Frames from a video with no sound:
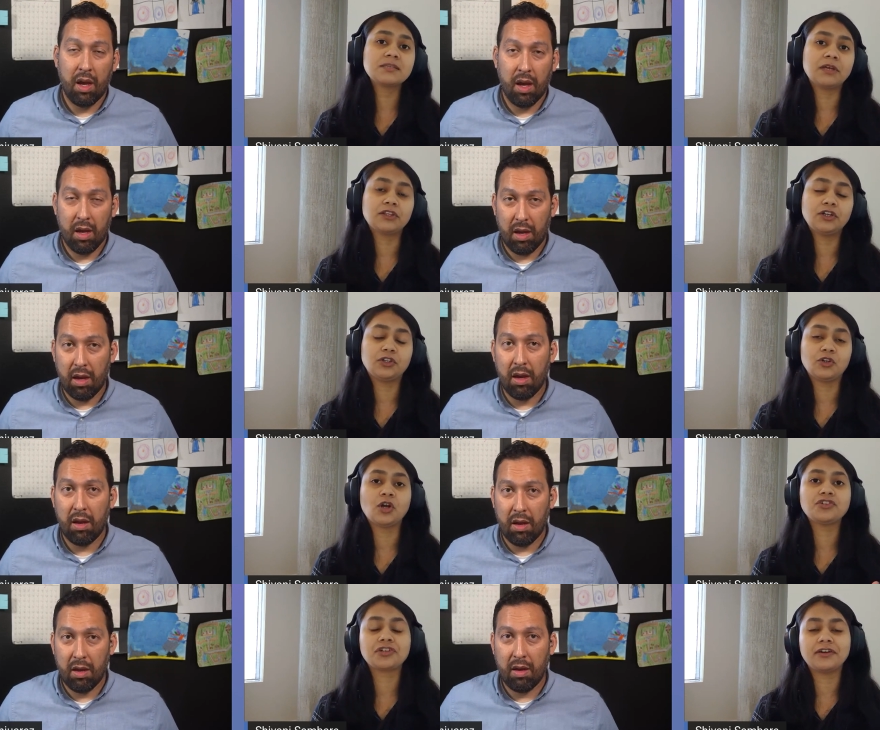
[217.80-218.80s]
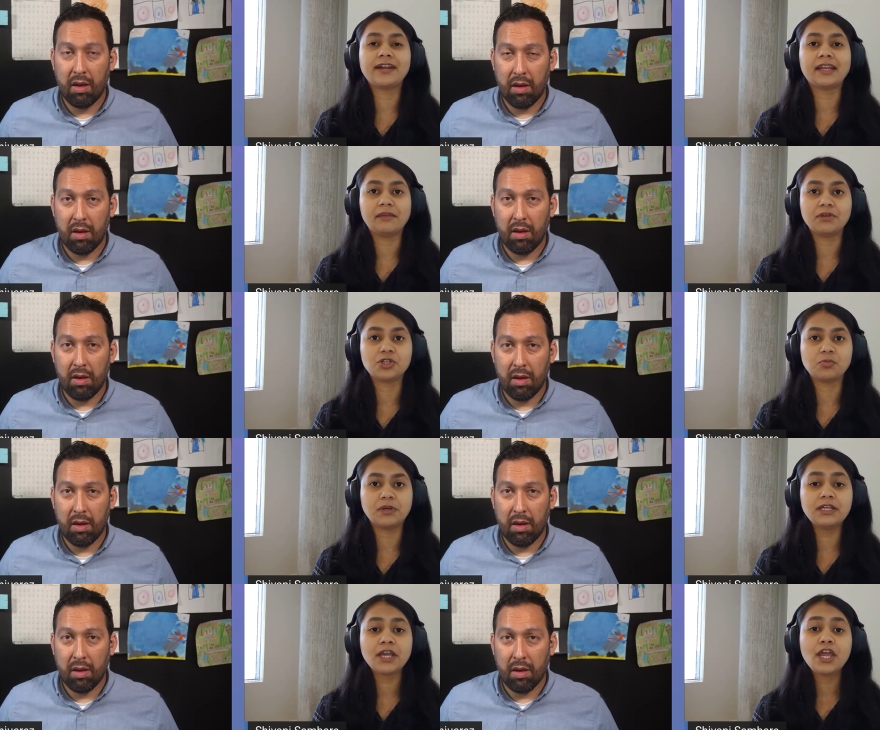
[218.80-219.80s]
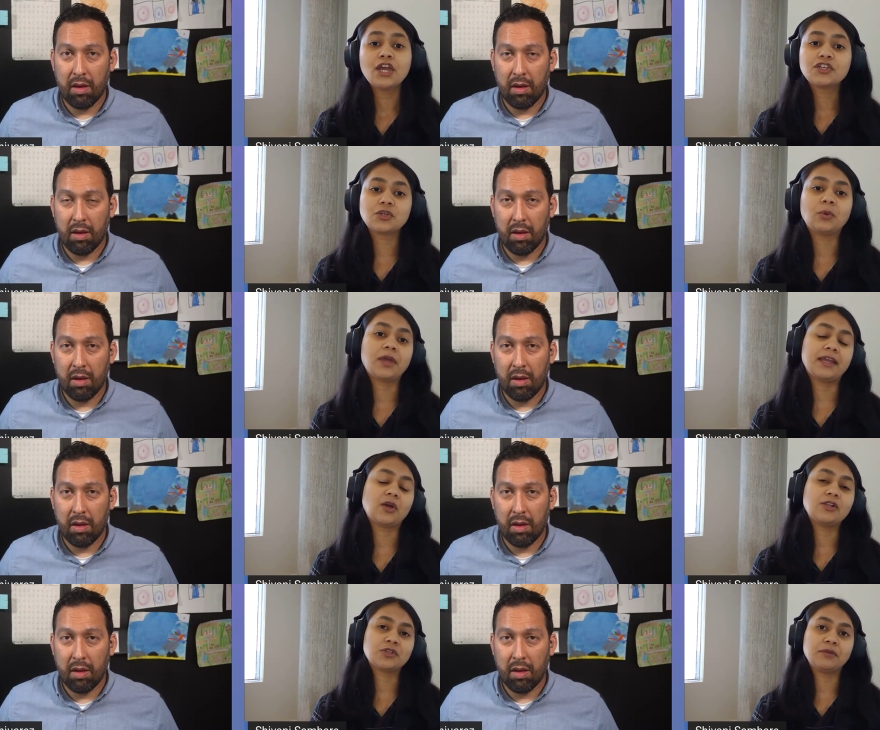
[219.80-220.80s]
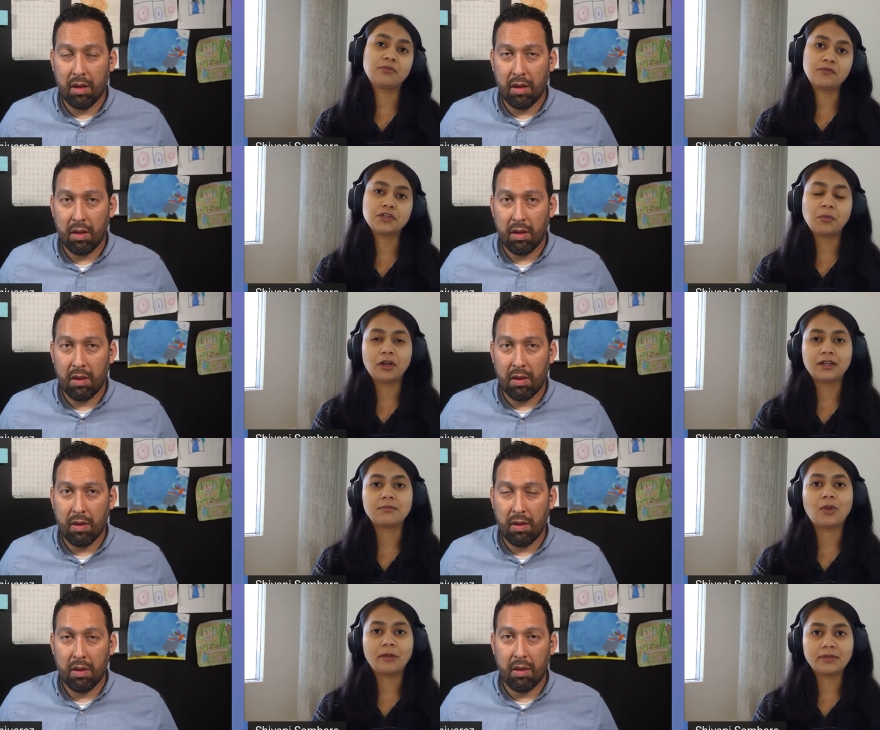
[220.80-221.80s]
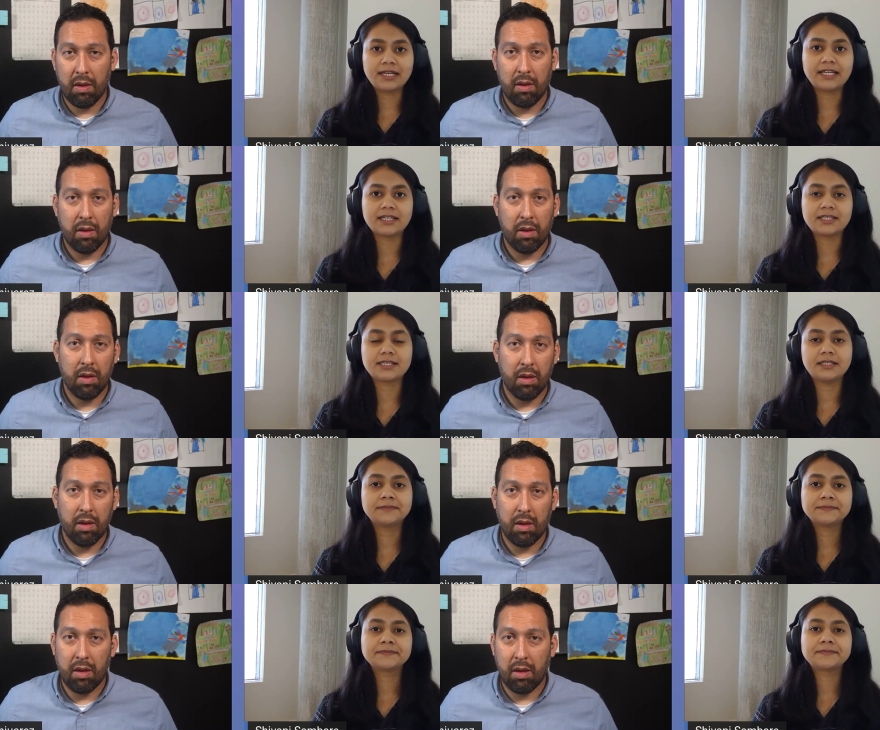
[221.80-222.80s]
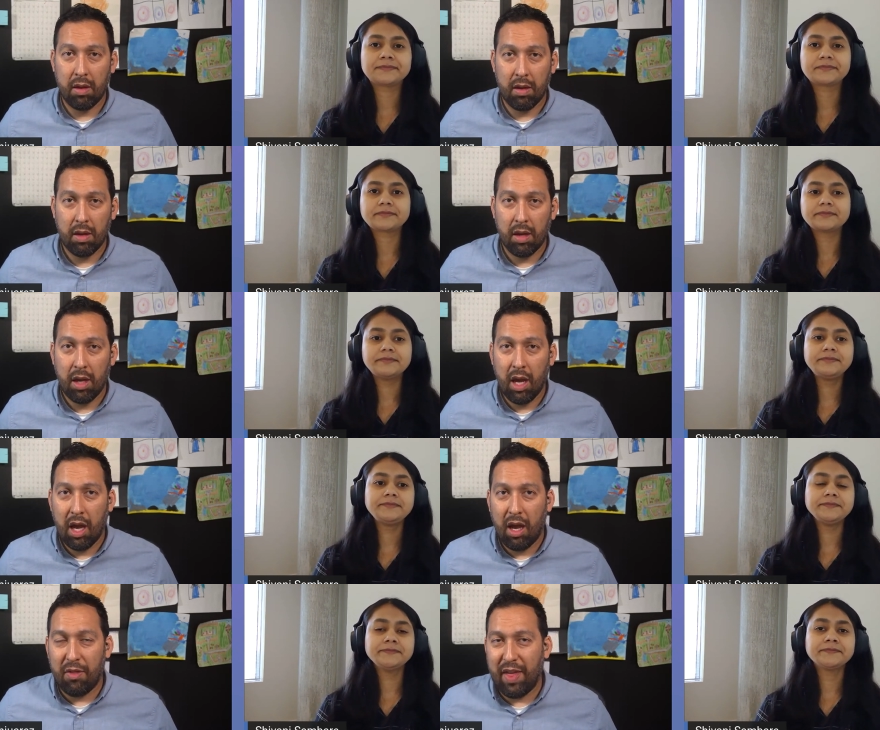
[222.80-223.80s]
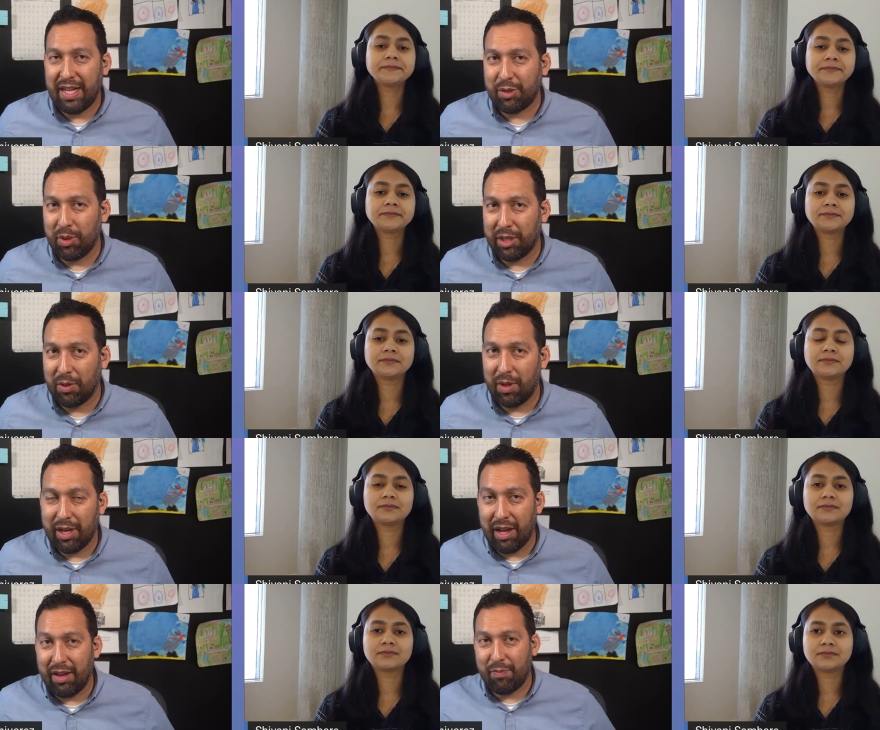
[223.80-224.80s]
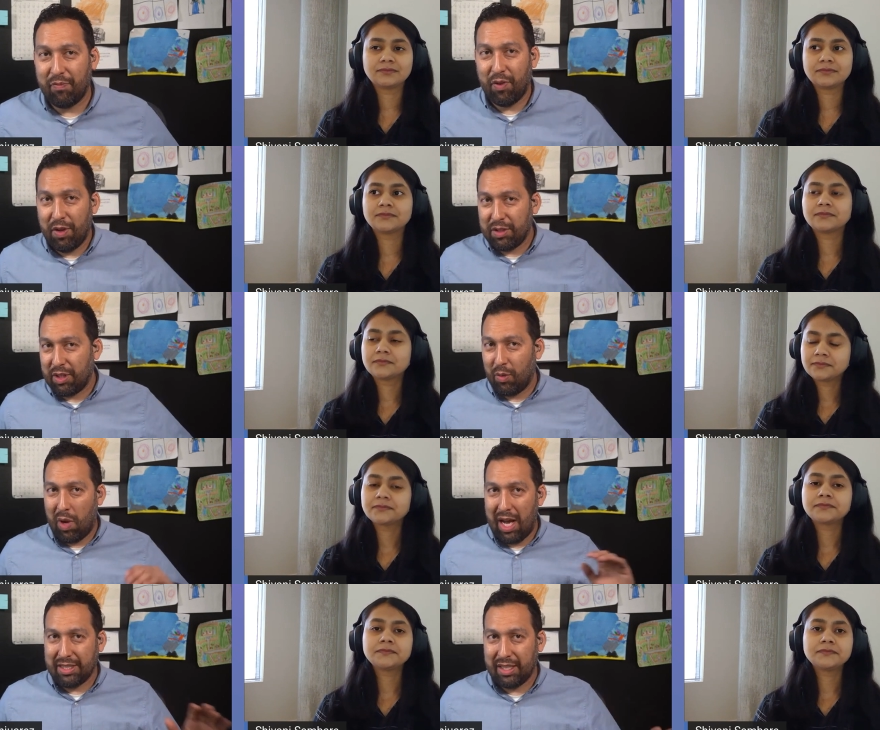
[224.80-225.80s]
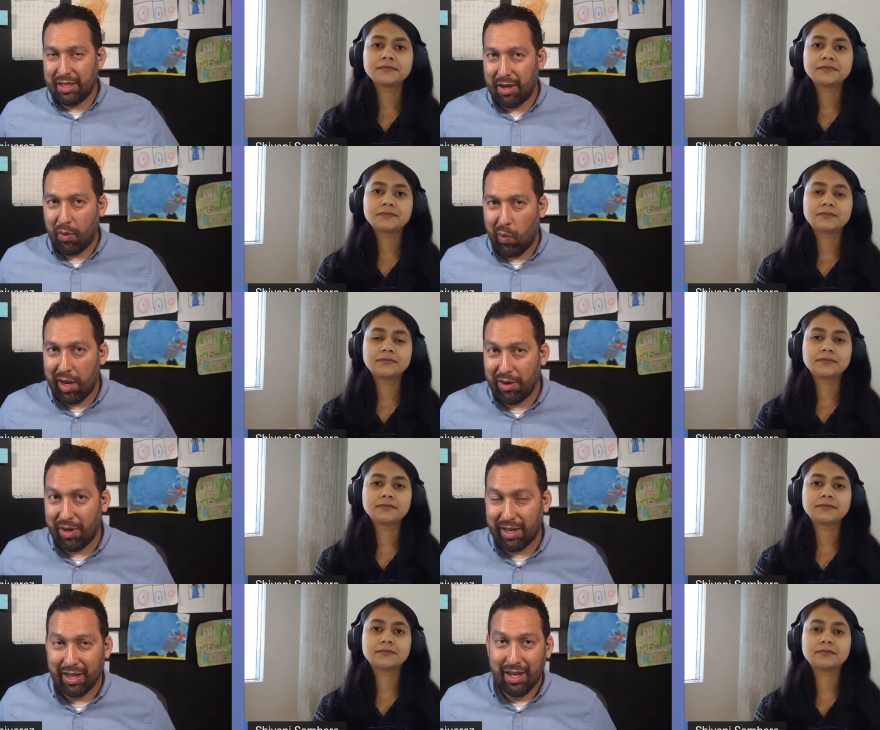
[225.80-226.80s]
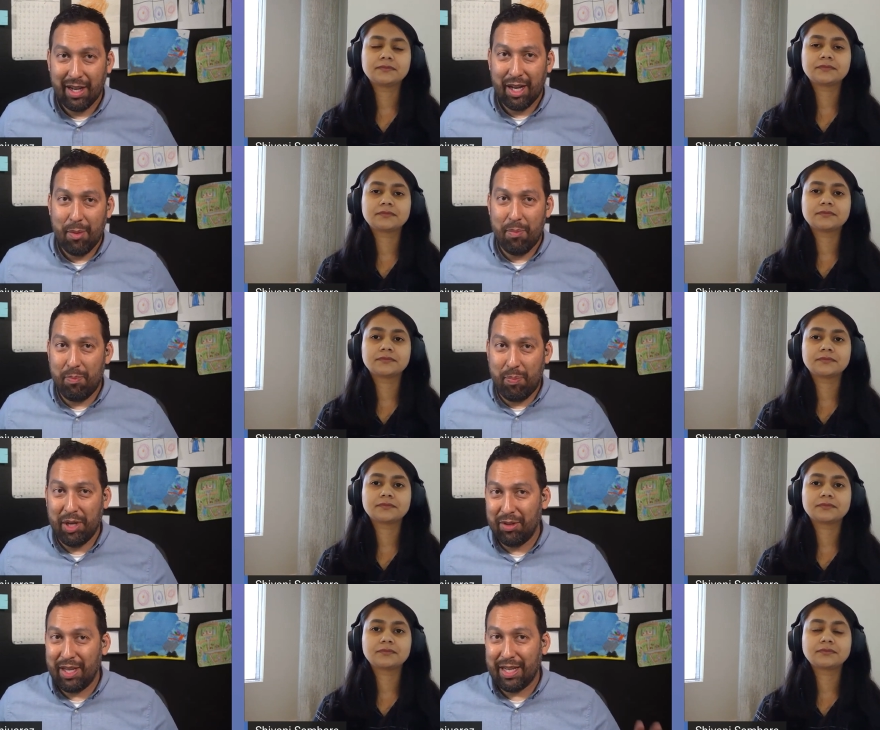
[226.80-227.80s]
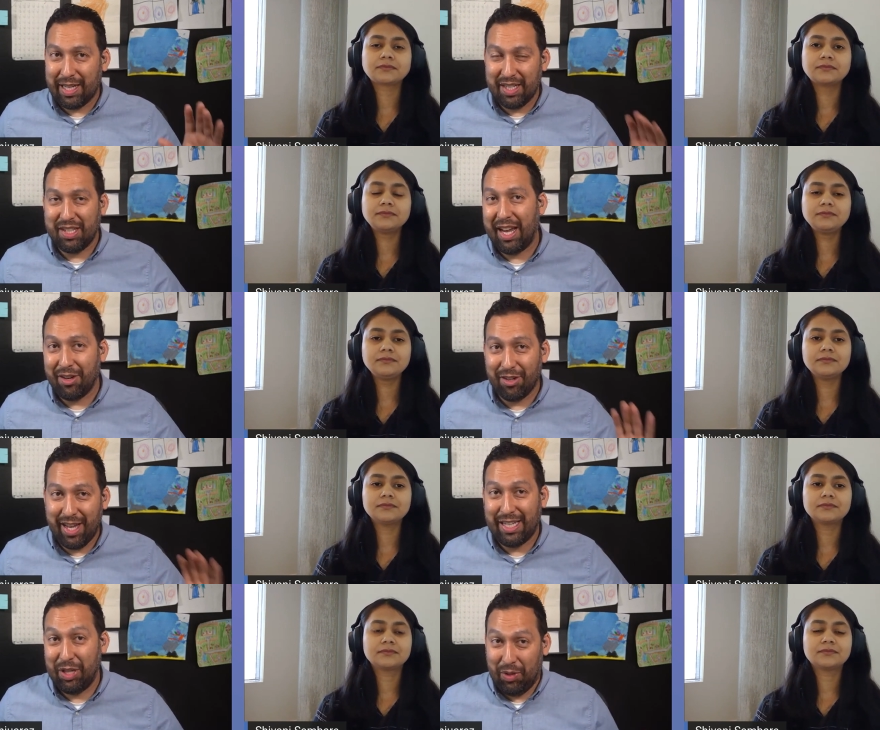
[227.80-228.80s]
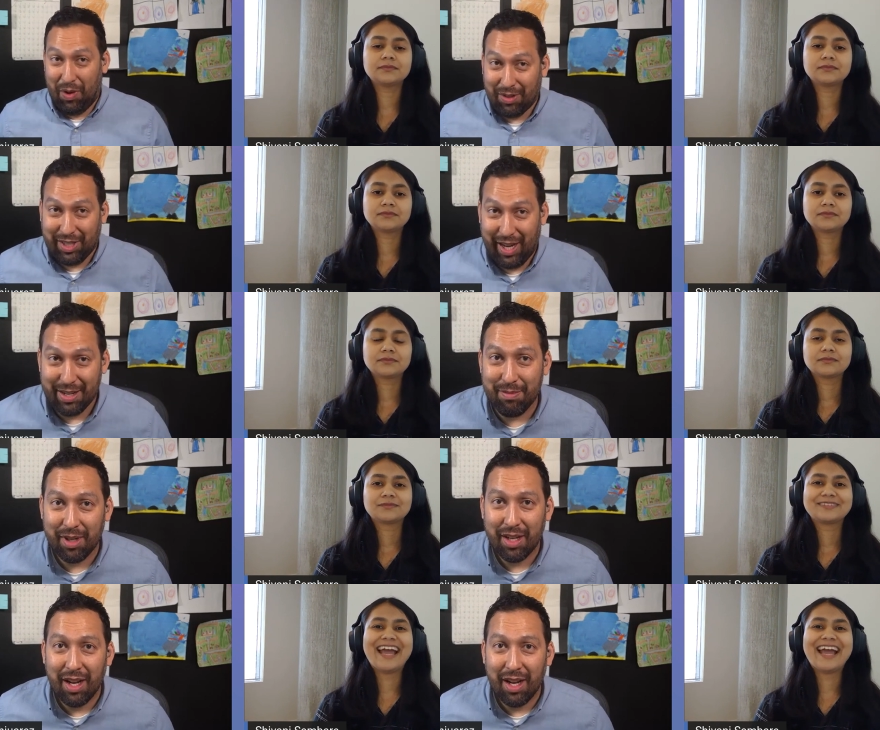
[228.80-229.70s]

Speaker 1: method do not trigger an image build, so it also improves your model deployment latency.
Speaker 2: That's really cool. And if, for those that are watching that are wondering, building a container takes a long time.